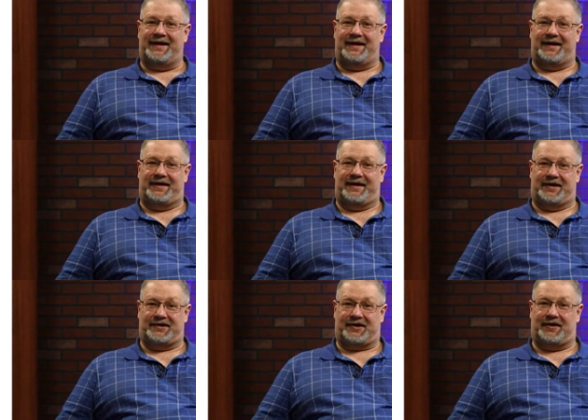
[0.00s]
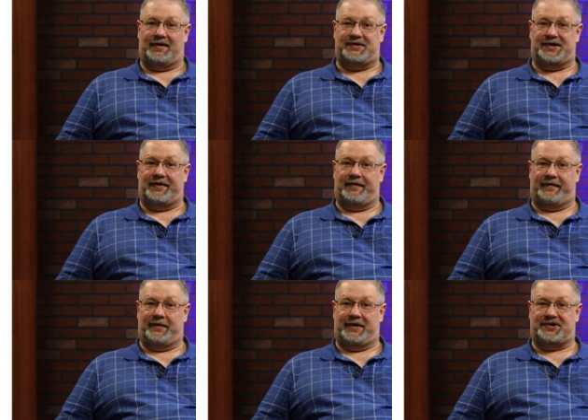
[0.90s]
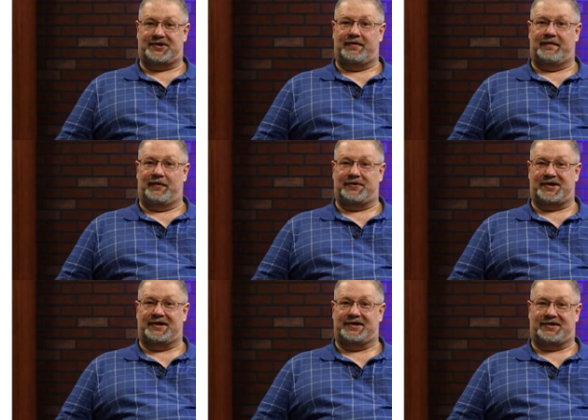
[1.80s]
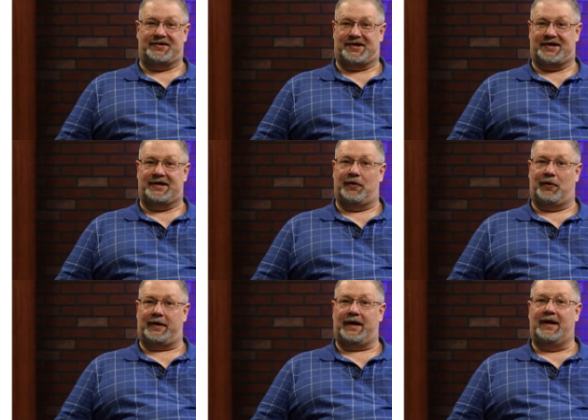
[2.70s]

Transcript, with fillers: in dance clubs at their various universities to see York